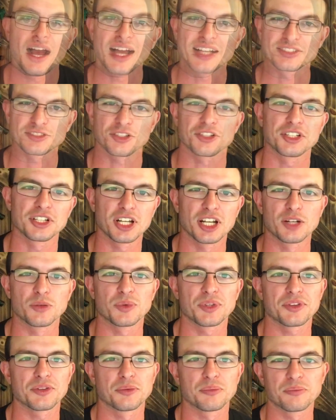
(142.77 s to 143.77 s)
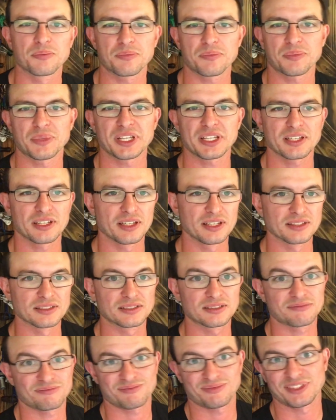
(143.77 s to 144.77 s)
I started hunting with them
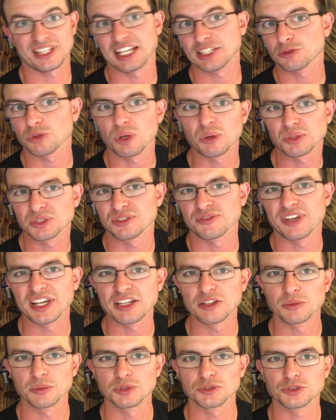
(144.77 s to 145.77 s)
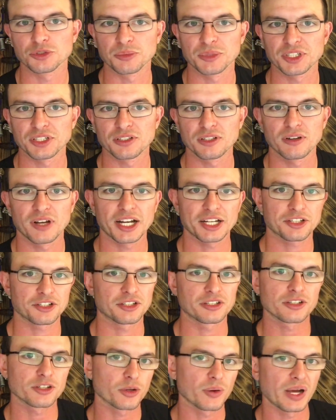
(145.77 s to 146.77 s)
because that's what was available to me. You know, I
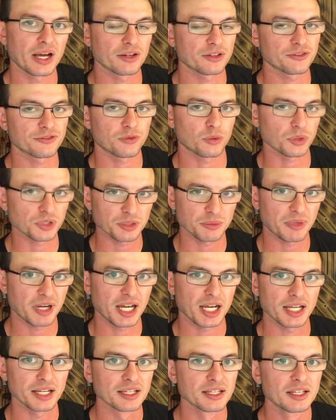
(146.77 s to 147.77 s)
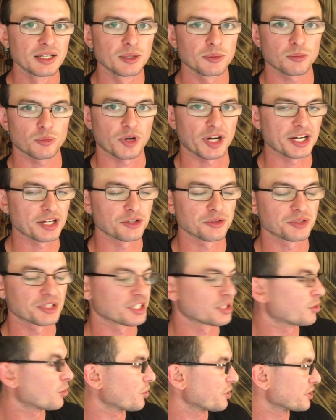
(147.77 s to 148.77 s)
couldn't go out and afford to buy brand new
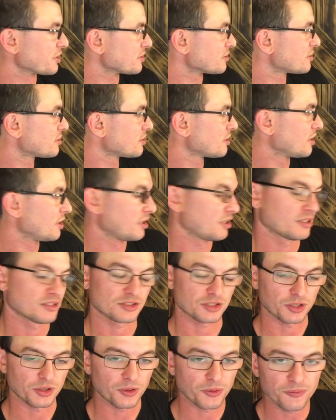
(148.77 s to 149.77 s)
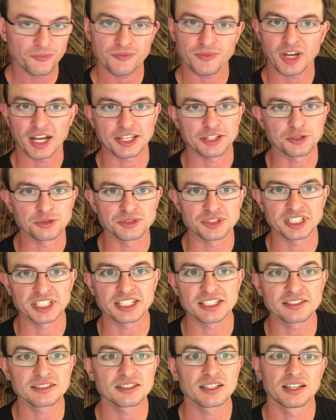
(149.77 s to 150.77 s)
decoys. So I use
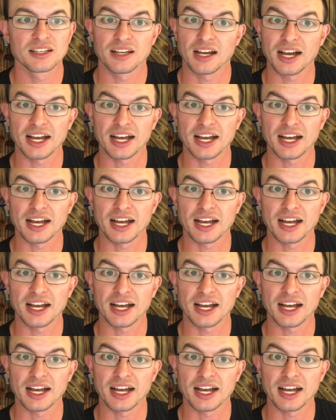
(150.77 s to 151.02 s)
these.